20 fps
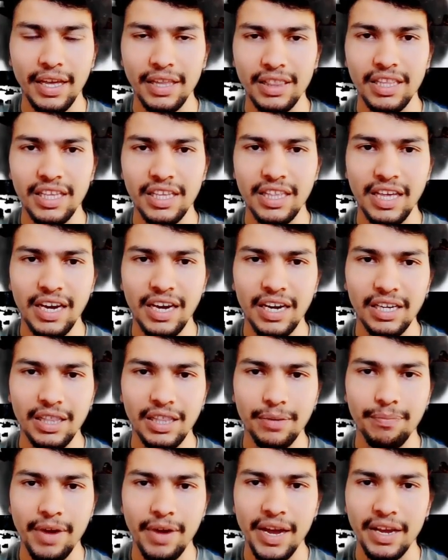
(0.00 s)
these are
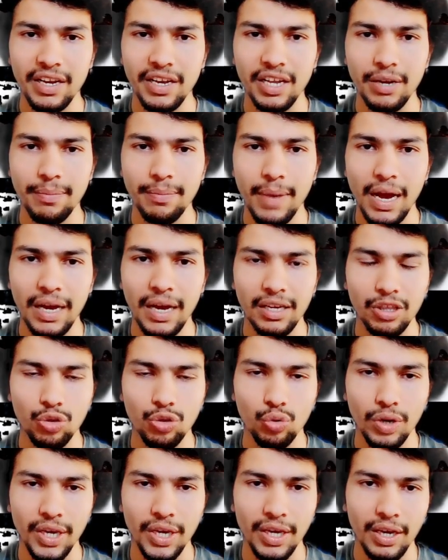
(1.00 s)
the binary marks
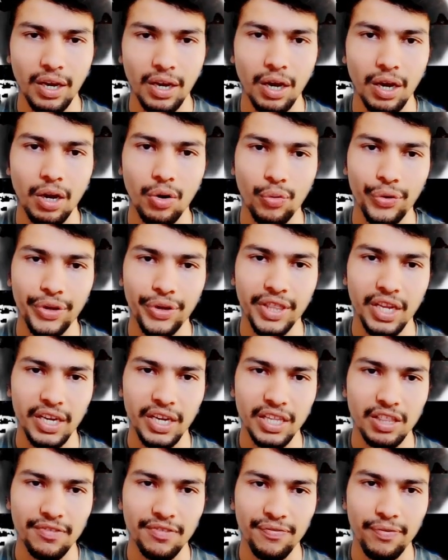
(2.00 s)
showing whether
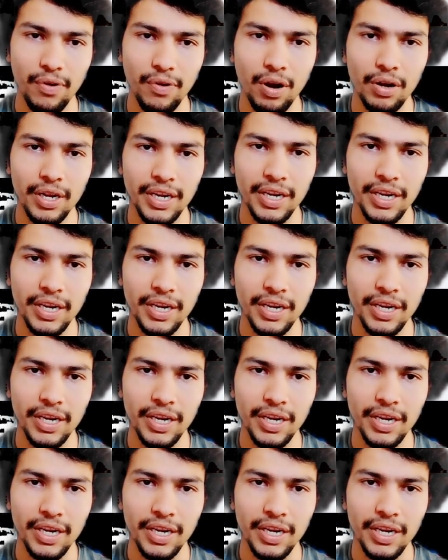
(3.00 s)
it's flooded